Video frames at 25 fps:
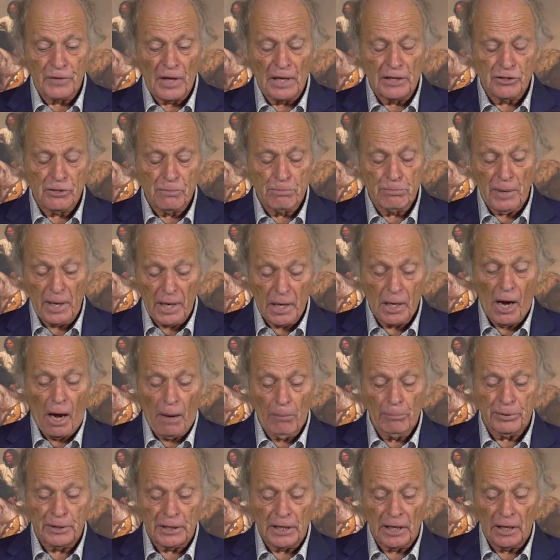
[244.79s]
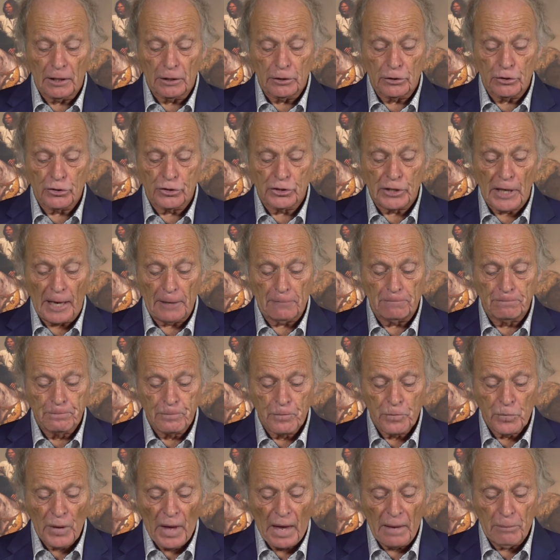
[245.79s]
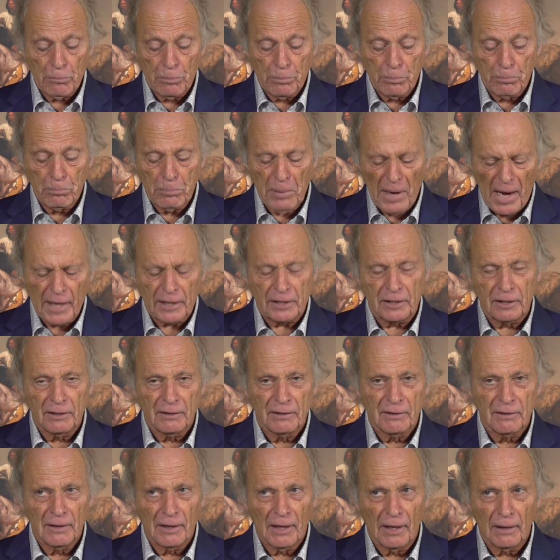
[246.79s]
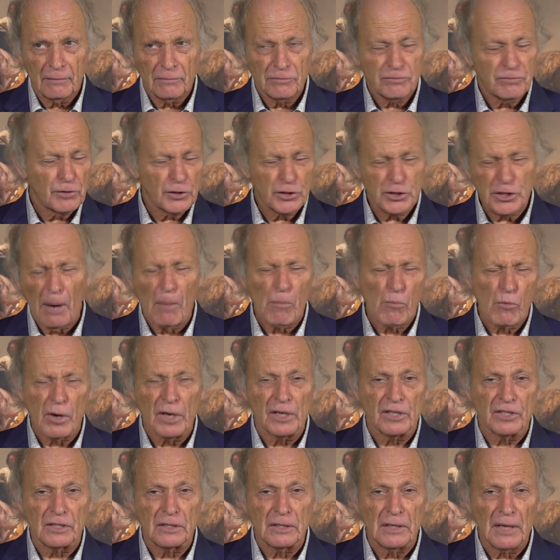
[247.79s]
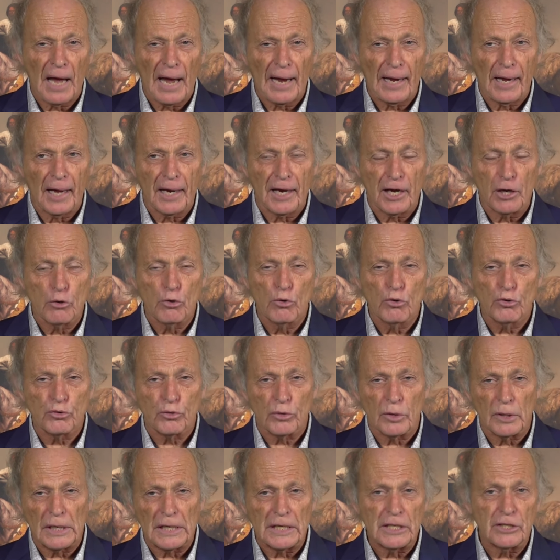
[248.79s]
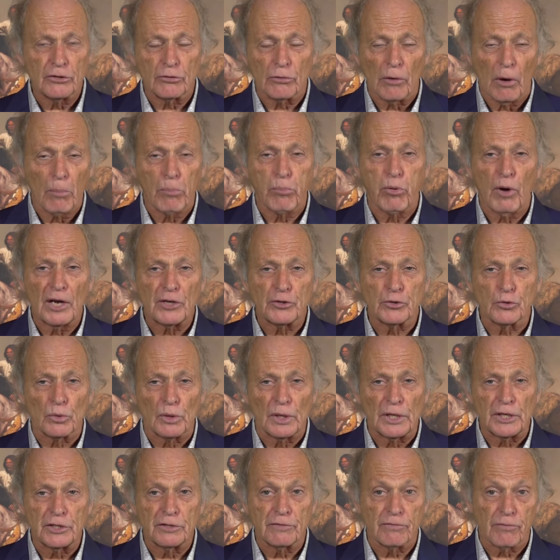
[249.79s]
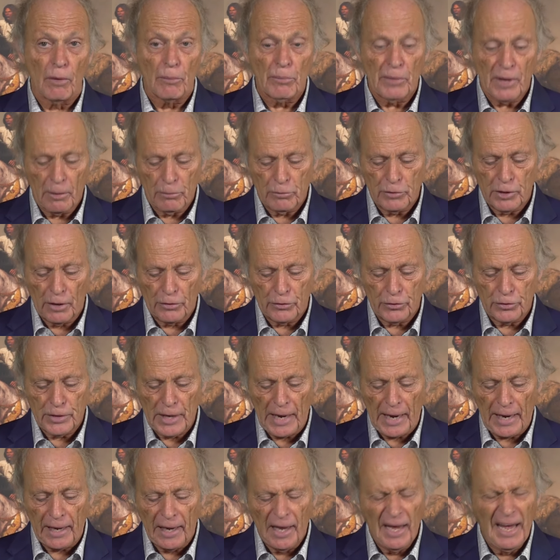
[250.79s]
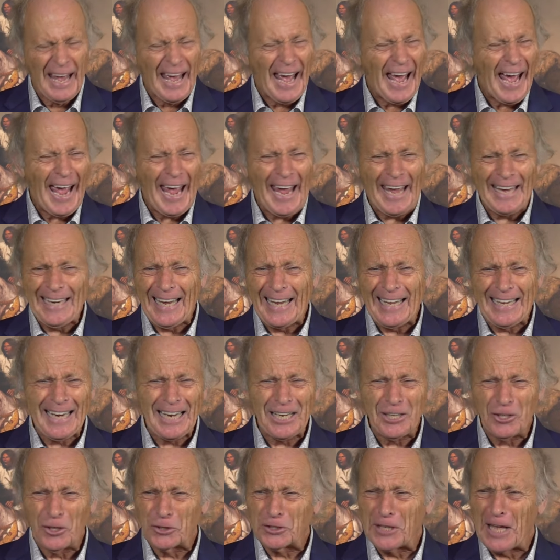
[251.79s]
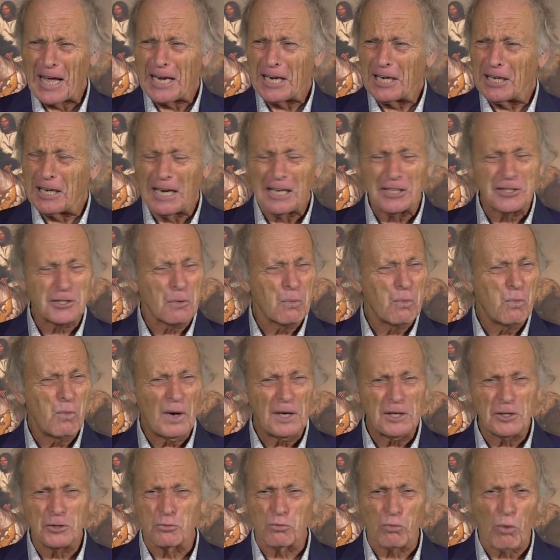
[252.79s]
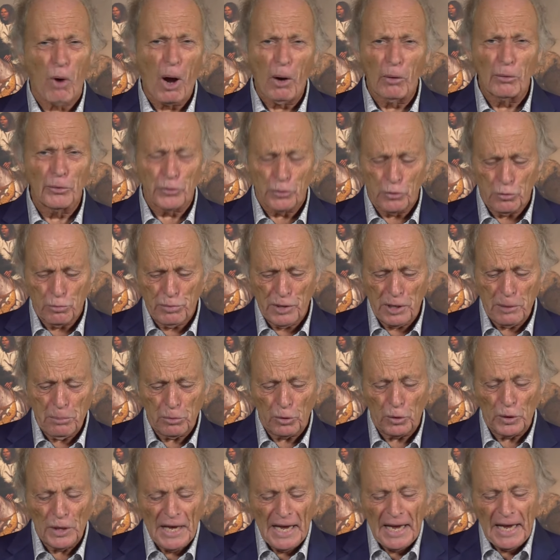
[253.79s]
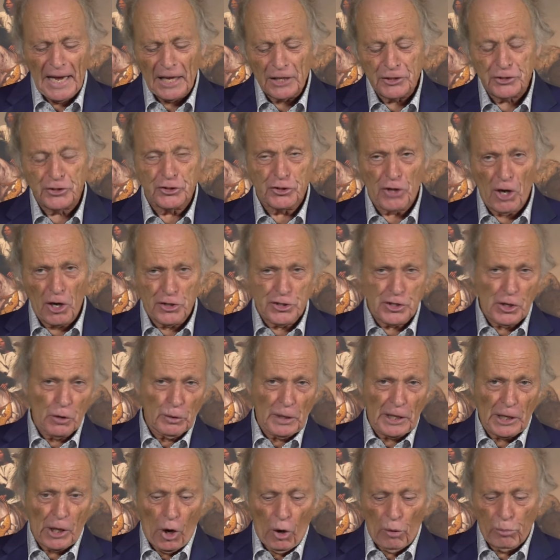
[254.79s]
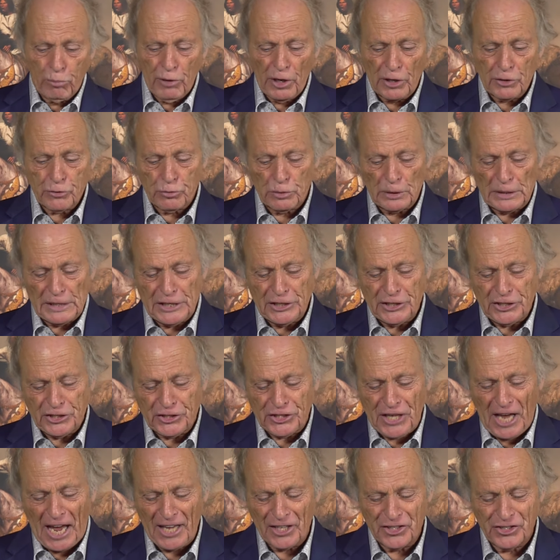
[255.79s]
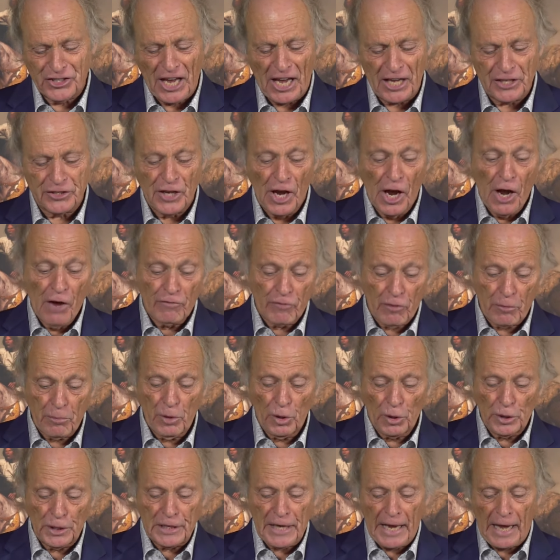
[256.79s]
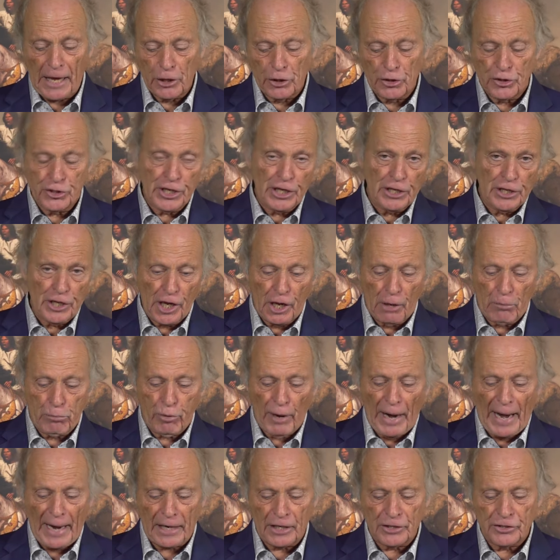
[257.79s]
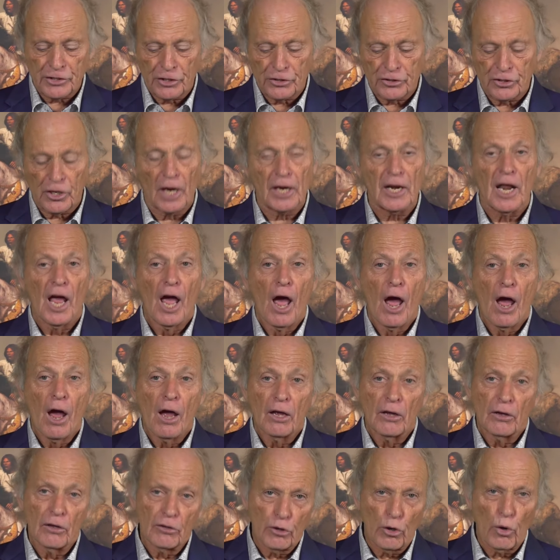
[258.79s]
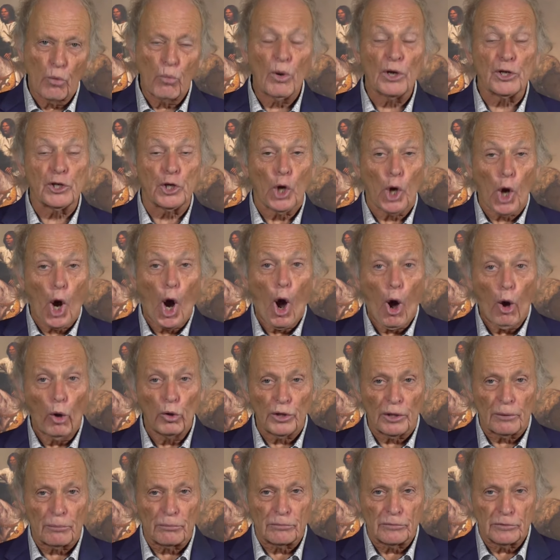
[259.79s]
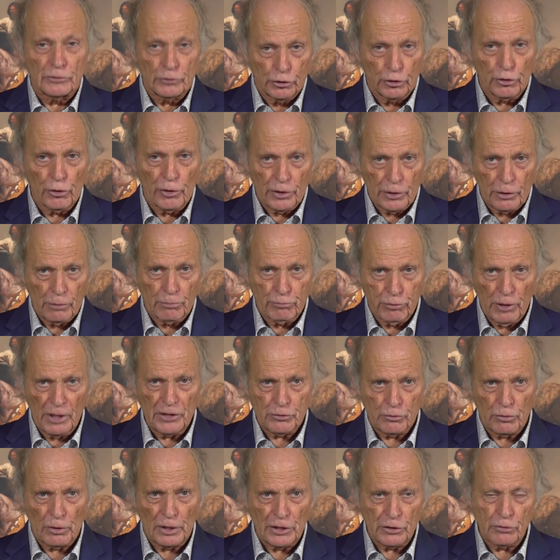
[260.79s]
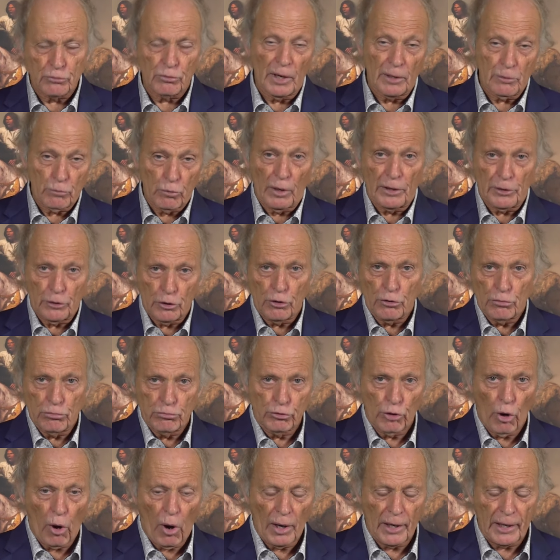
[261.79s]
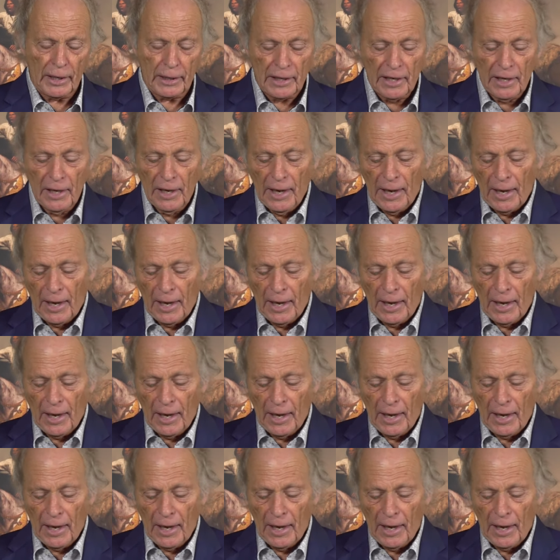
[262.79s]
It's a big company, I understand, but for some reason, I got a news release or a press release from them the other day, and, and I looked at it and I said, what is wrong with you people? It starts out like all press releases. It says Vermilion Energy, and then in brackets it's got, you know, what you call them during the press release, right, when they're talking.